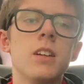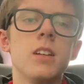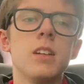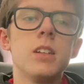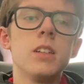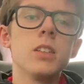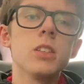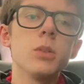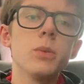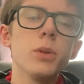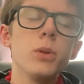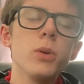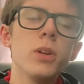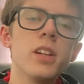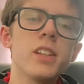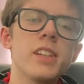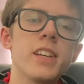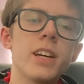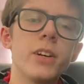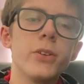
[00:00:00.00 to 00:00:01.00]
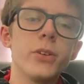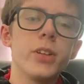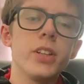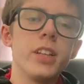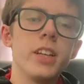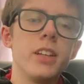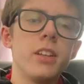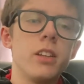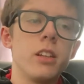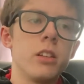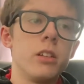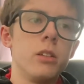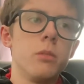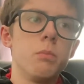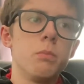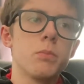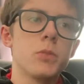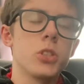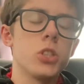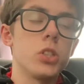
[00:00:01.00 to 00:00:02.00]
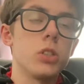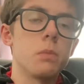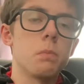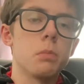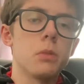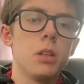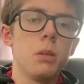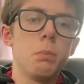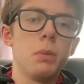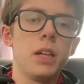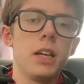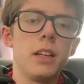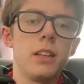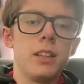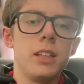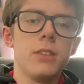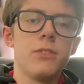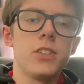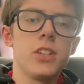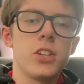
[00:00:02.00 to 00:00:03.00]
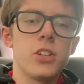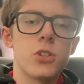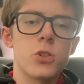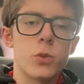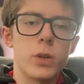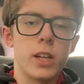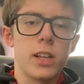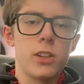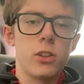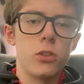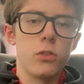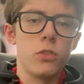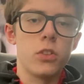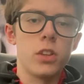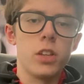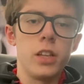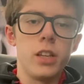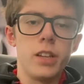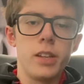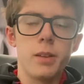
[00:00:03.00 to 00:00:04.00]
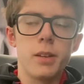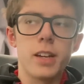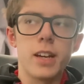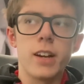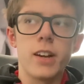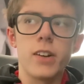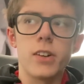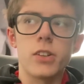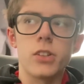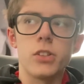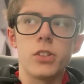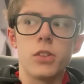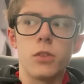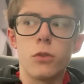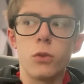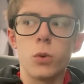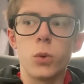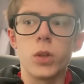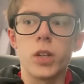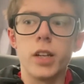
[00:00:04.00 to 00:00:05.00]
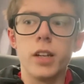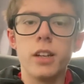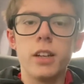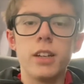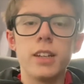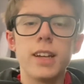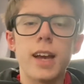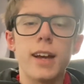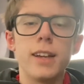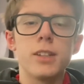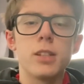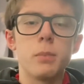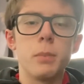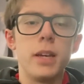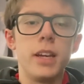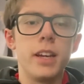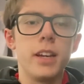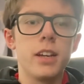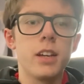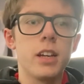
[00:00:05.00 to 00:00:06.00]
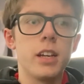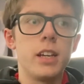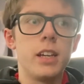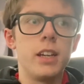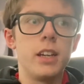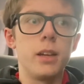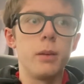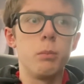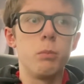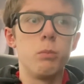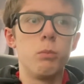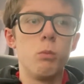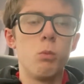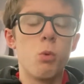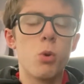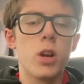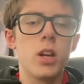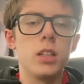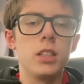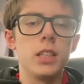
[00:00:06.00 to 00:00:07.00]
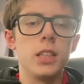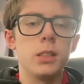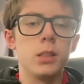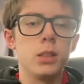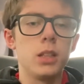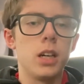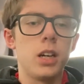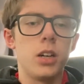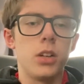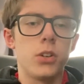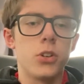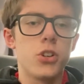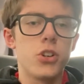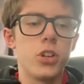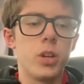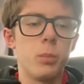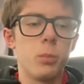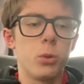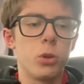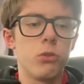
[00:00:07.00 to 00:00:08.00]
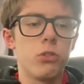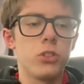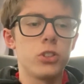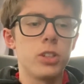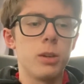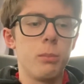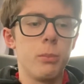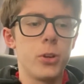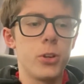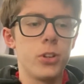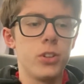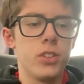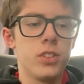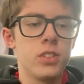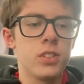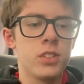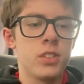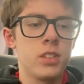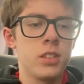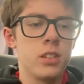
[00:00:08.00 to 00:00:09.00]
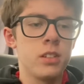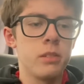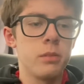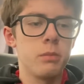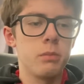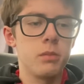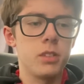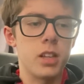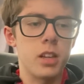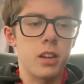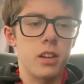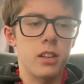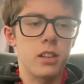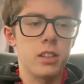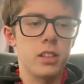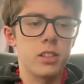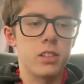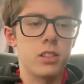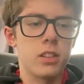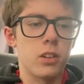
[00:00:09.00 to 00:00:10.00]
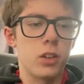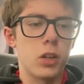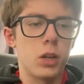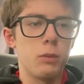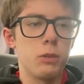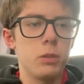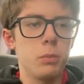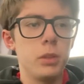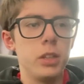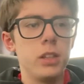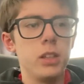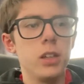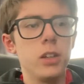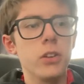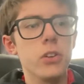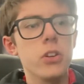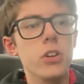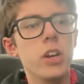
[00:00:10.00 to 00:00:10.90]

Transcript: So in order to calculate the plain lifting strength of the characters in Fortnite, I had to make a really large number of assumptions. Like, this is uncomfortably large.